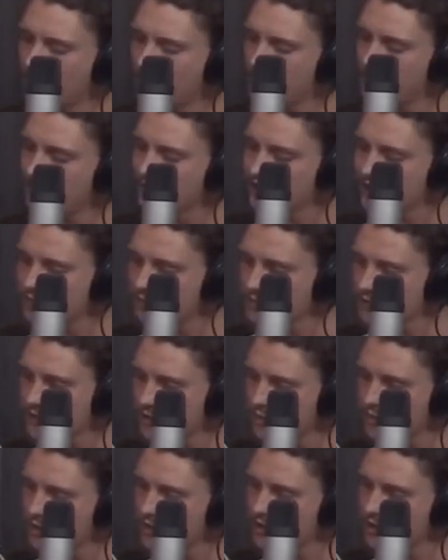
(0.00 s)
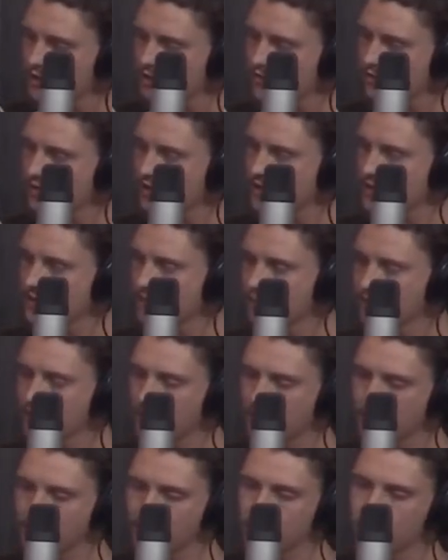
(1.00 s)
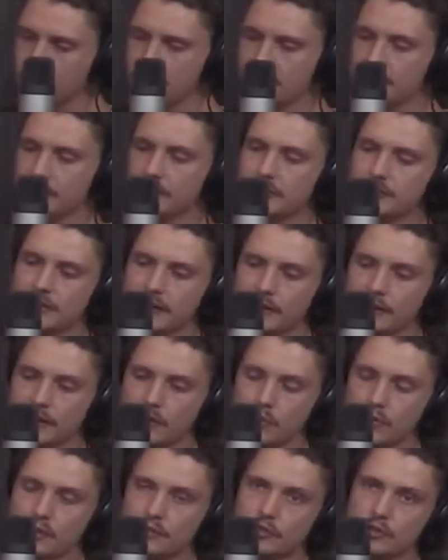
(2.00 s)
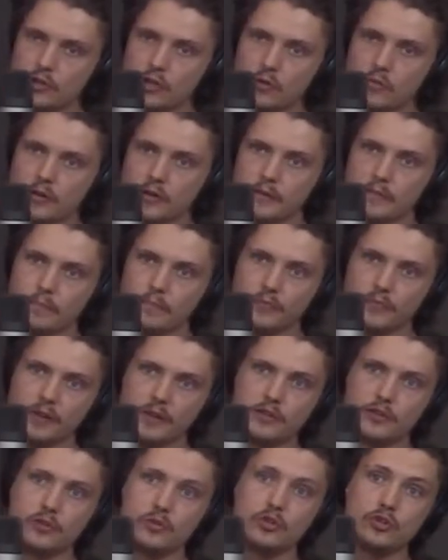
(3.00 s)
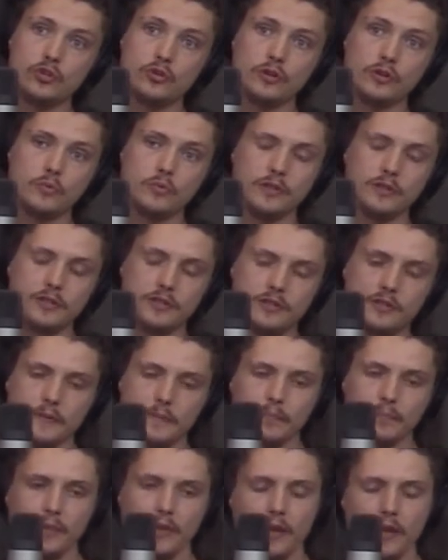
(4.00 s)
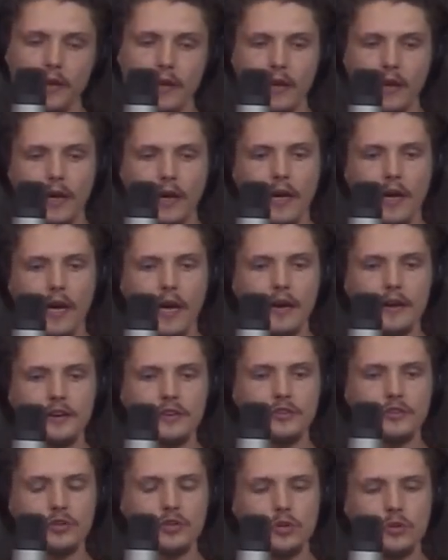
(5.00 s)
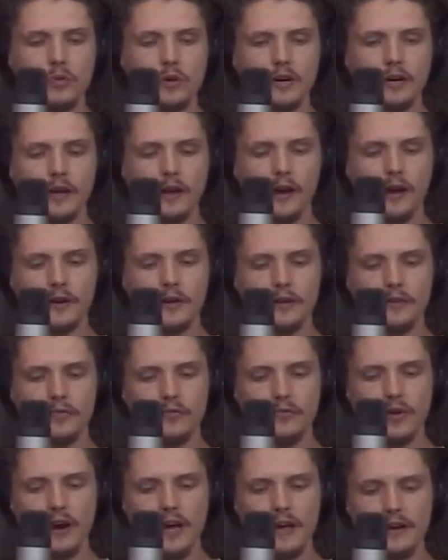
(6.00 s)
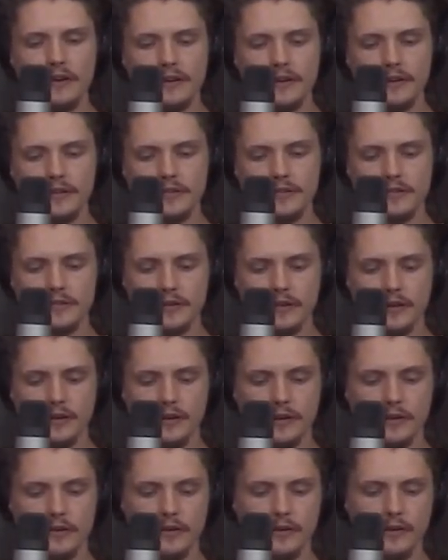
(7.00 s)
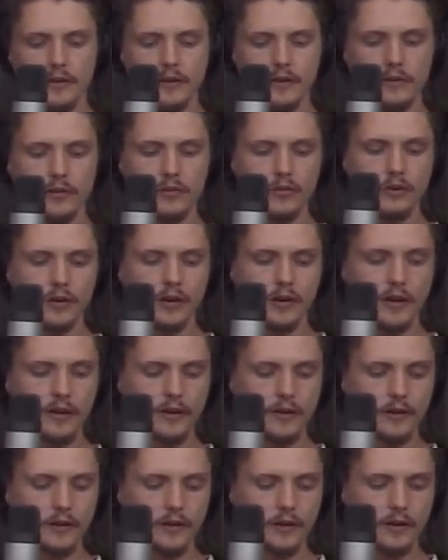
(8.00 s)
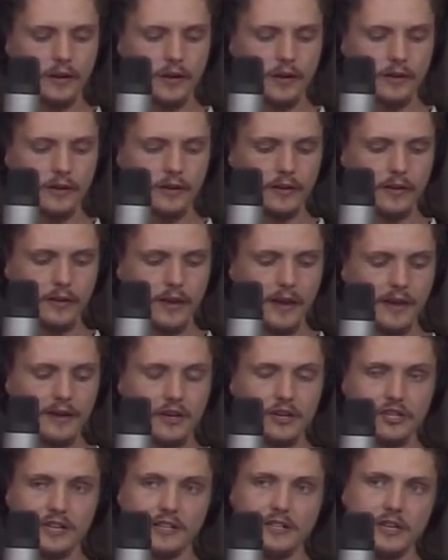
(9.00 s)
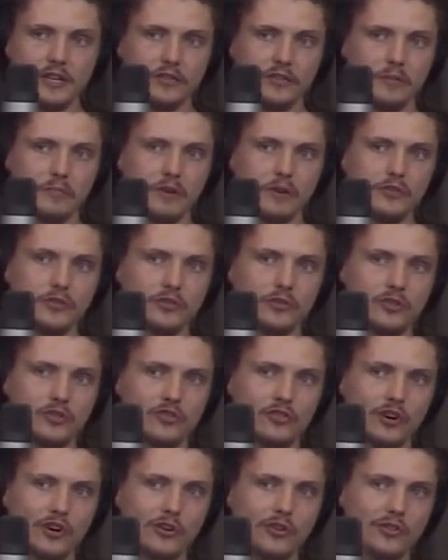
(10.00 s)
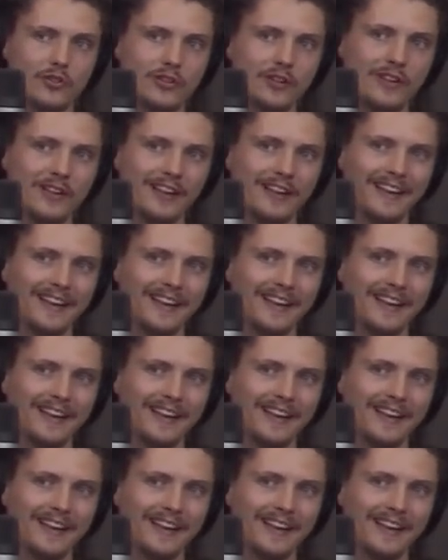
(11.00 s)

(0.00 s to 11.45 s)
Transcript: And next to me there were these three beings standing, one tall one and two short ones, and the tall one kind of ran this uh, it looked like a, like an energetic remote control.